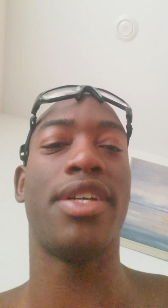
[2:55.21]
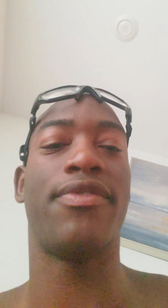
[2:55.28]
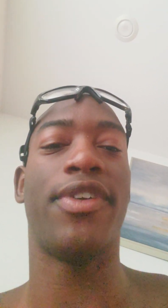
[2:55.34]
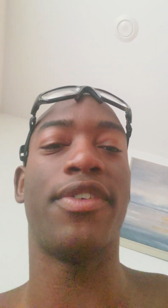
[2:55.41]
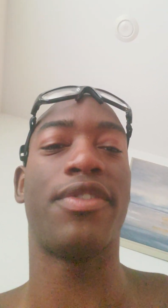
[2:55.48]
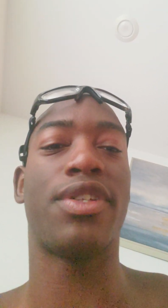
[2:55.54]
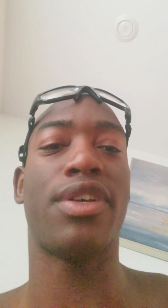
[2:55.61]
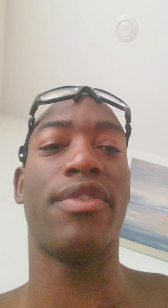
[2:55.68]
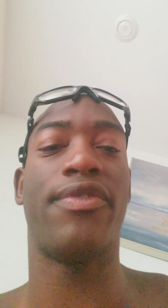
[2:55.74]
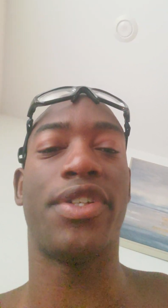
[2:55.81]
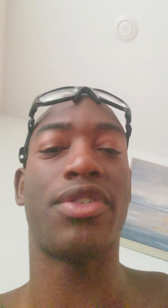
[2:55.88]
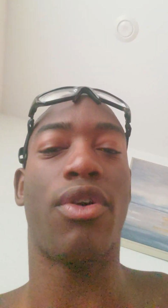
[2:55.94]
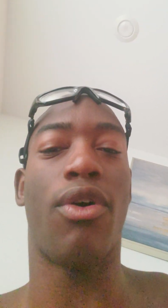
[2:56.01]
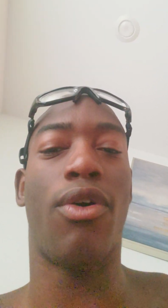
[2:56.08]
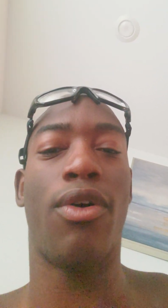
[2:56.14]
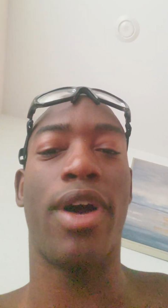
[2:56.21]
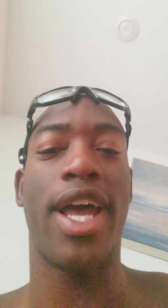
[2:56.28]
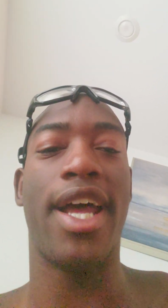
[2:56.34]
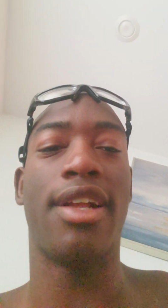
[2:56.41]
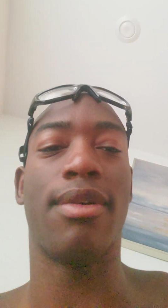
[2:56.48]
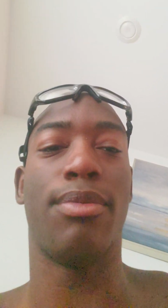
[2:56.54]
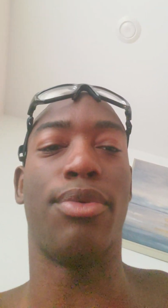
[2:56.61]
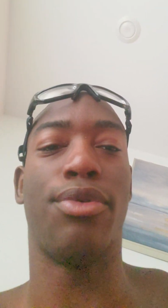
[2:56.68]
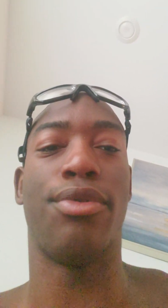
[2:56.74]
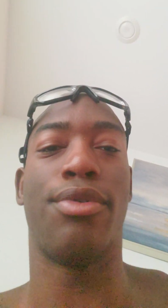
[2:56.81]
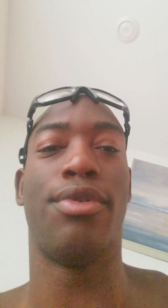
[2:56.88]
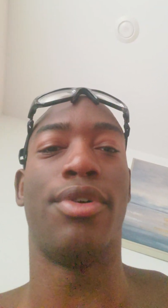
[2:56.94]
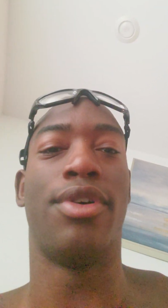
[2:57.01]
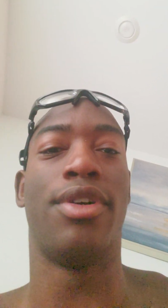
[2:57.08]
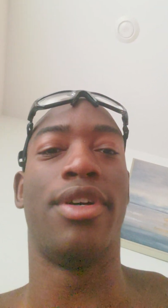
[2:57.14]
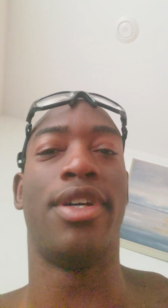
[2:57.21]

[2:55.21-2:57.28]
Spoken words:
if it's all edible,